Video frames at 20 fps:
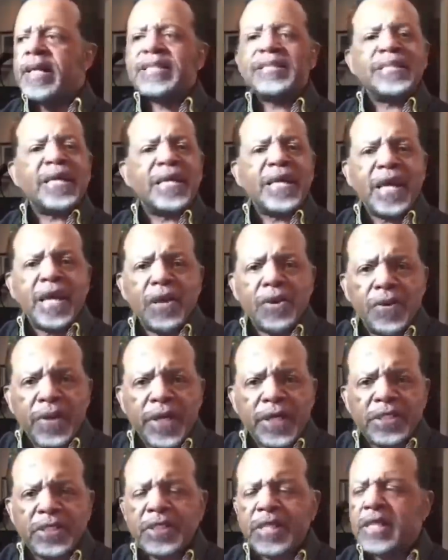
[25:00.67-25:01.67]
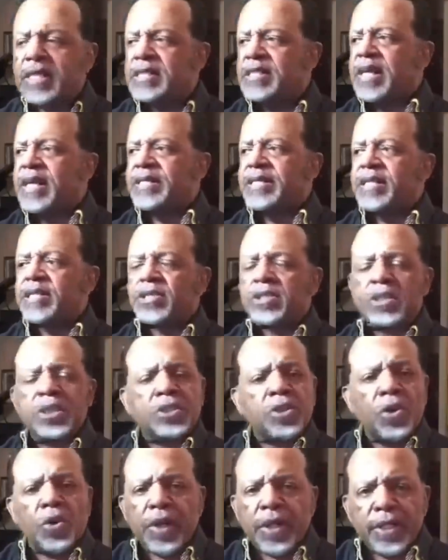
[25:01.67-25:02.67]
and that's not arrogance and it's not
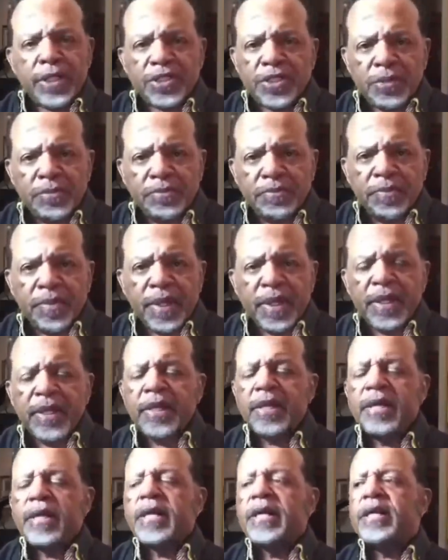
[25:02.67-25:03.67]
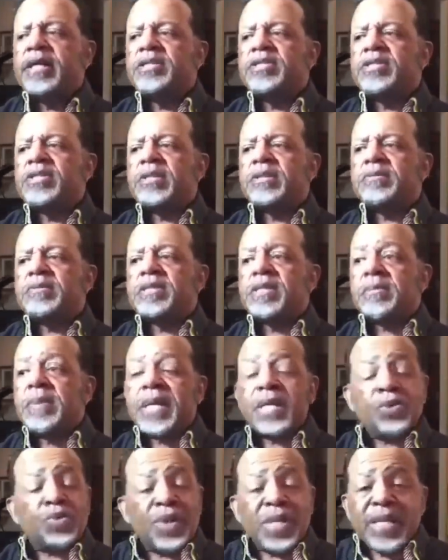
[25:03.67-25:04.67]
dictatorialism. It's
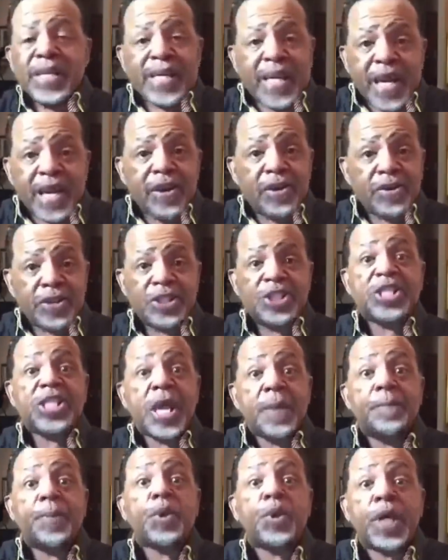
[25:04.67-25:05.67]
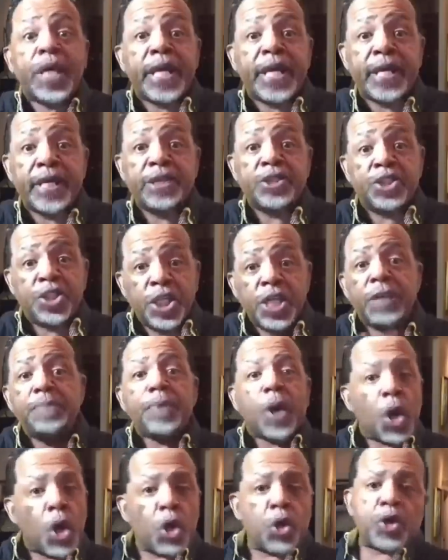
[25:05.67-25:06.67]
somebody that really cares. Shepherding,
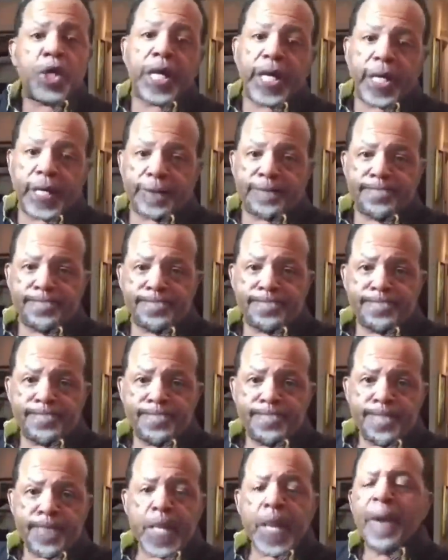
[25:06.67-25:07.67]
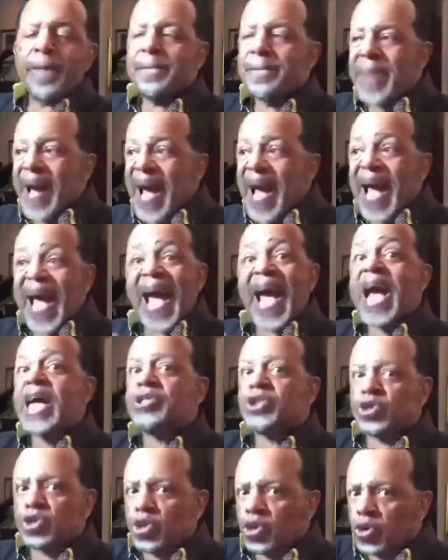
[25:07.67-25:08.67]
sheep herding,
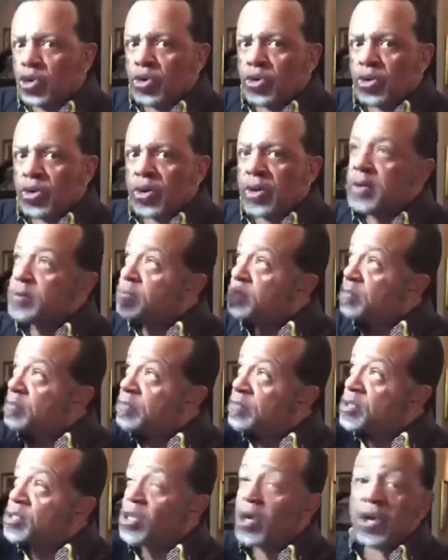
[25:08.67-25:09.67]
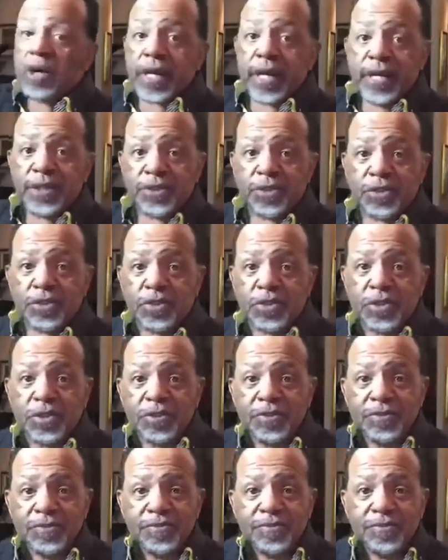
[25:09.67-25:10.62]
pastor, stargazers